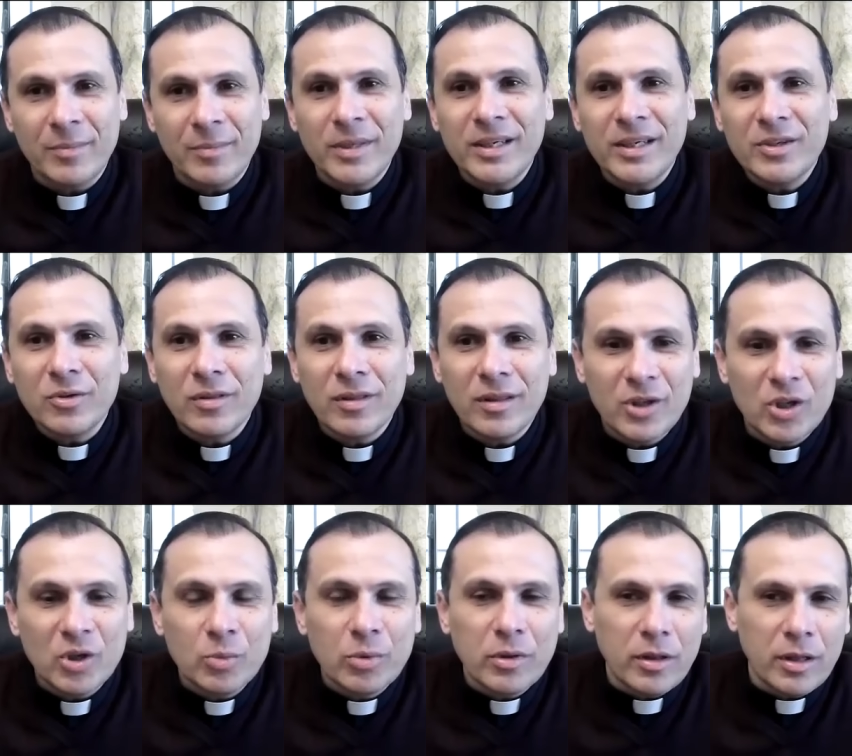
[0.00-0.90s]
I mean, you,
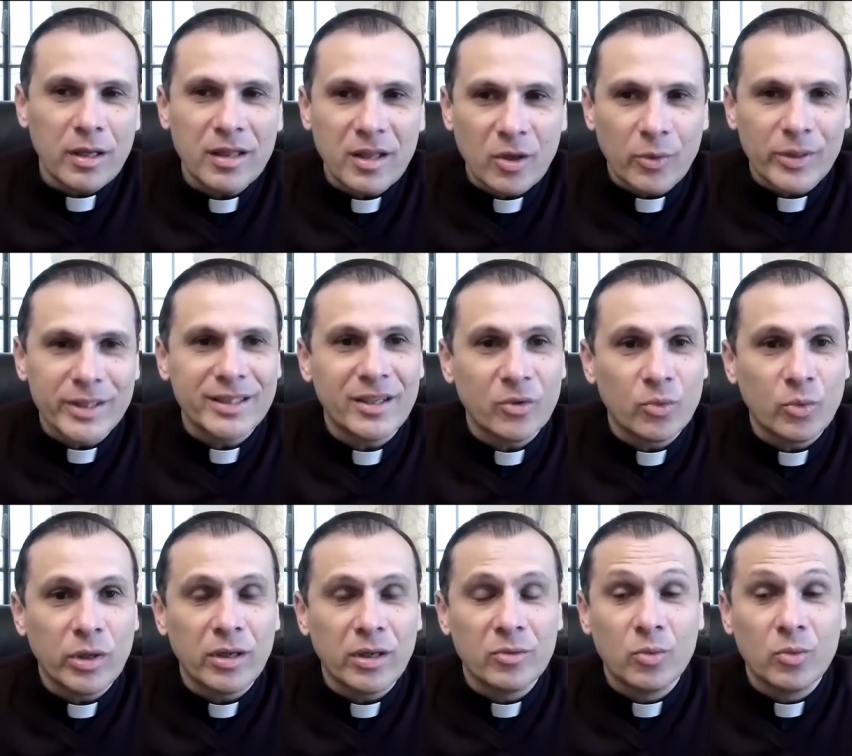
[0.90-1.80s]
you would think the Western
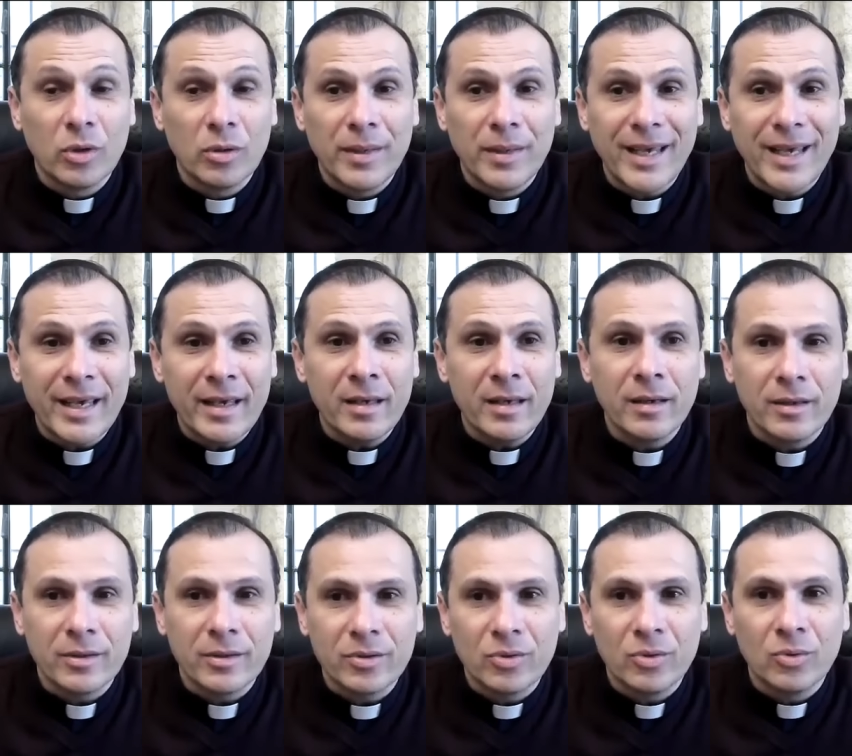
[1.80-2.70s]
world will be
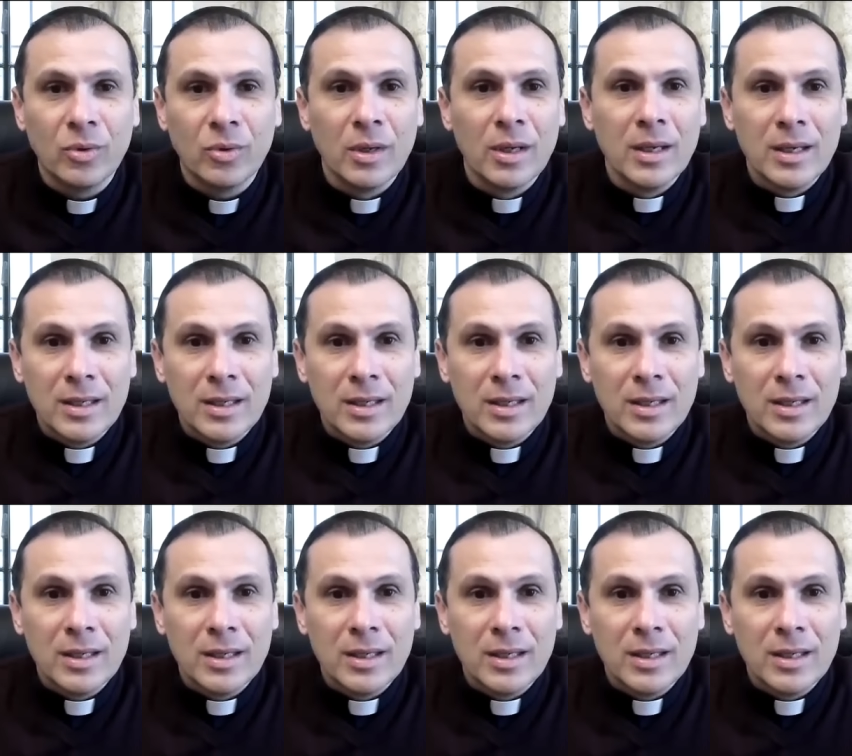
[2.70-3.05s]
eager to